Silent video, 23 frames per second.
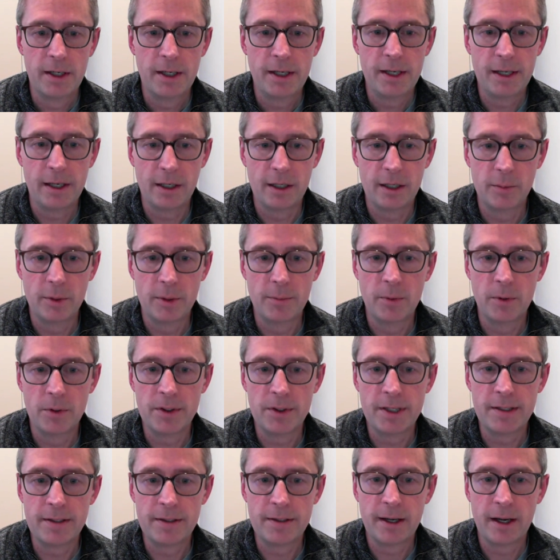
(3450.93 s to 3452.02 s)
in a little bit more
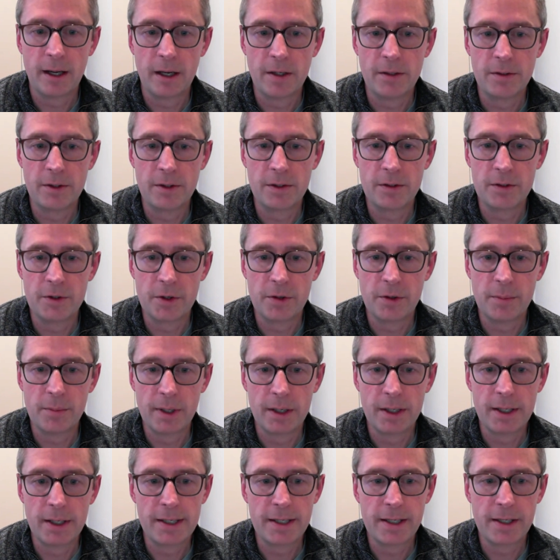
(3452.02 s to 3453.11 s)
detail at
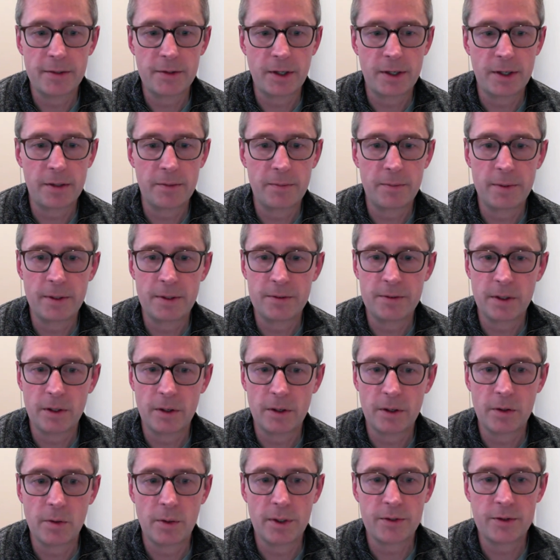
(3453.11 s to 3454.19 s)
durability, because I know there's a lot
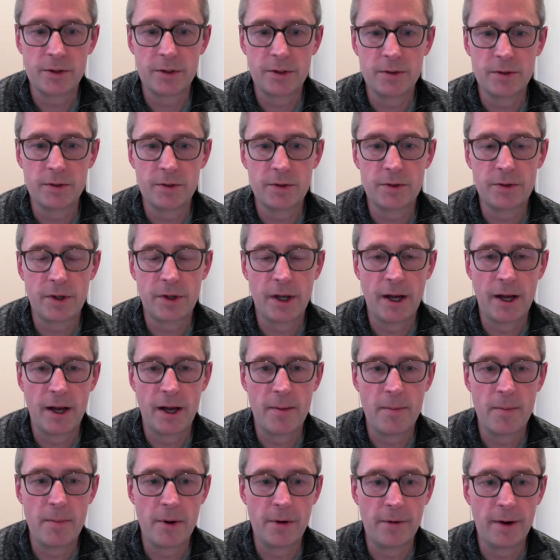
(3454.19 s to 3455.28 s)
of questions
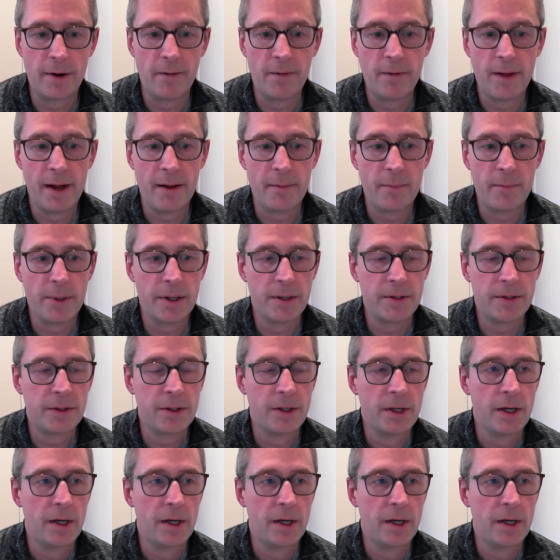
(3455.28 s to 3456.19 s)
around that. But